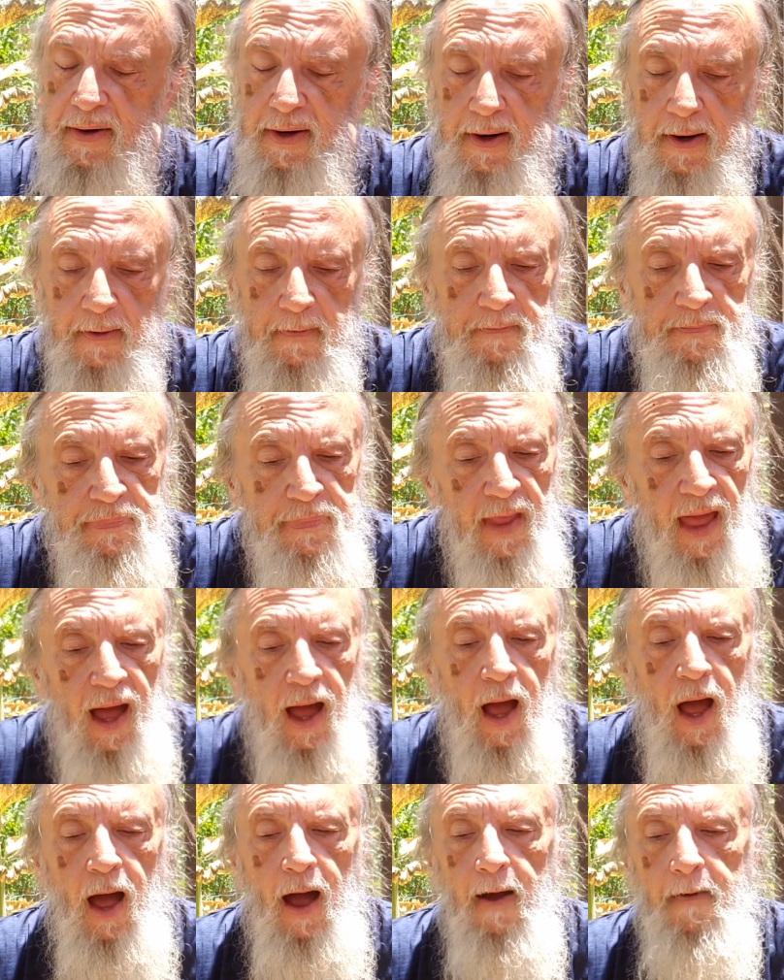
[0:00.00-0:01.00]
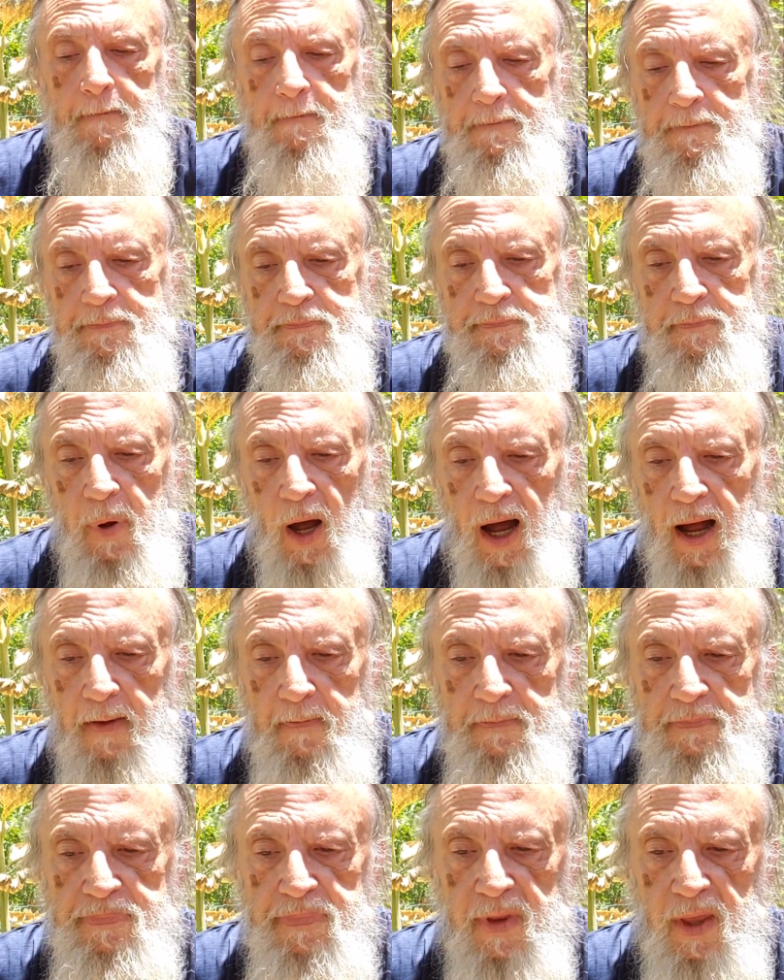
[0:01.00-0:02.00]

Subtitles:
here, but